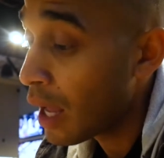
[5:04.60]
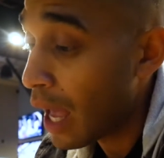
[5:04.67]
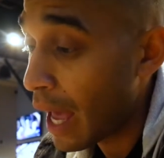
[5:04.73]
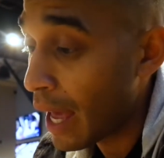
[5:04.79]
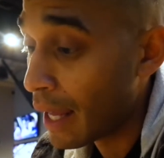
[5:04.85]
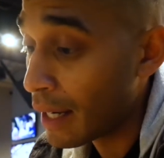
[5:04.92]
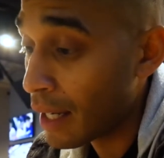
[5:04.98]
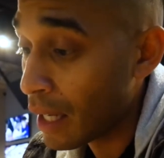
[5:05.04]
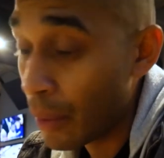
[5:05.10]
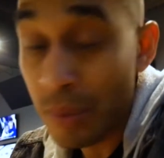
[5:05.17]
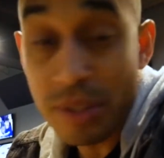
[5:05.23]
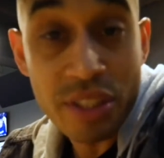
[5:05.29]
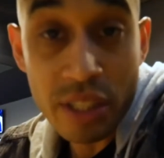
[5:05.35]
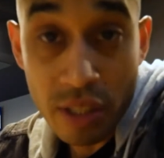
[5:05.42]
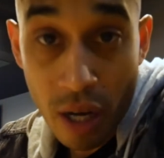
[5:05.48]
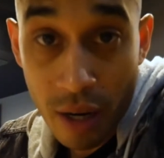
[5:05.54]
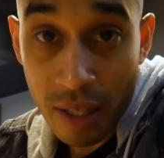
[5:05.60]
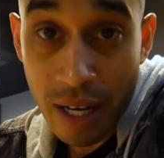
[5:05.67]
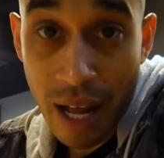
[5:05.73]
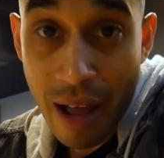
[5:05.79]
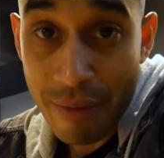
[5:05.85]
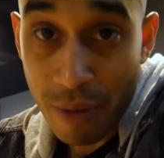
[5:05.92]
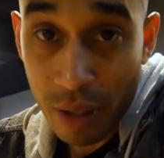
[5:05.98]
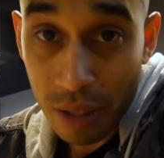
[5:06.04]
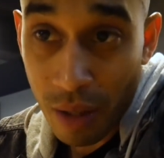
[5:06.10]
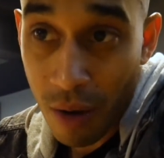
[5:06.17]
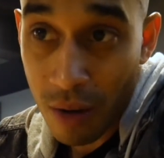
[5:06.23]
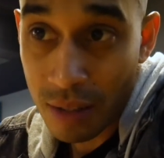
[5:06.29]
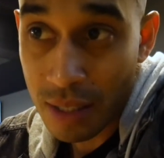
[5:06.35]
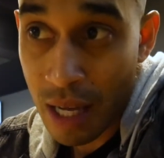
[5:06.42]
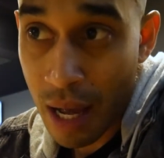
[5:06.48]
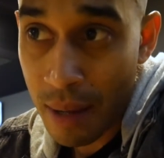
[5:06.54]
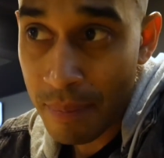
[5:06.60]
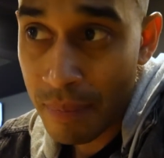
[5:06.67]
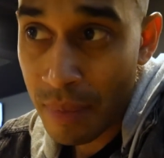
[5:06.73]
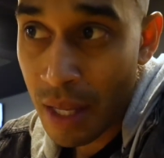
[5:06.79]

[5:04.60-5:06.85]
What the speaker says: and it was just her and I for a long time.